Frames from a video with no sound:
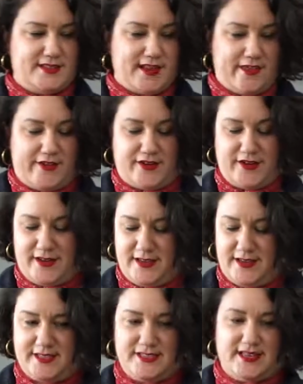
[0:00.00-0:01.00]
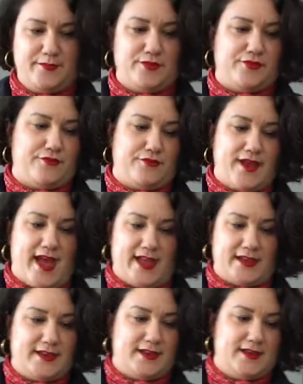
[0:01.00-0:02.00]
Here's another deep
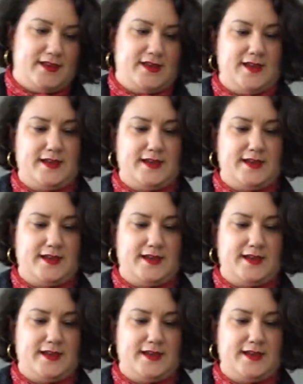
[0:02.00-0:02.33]
red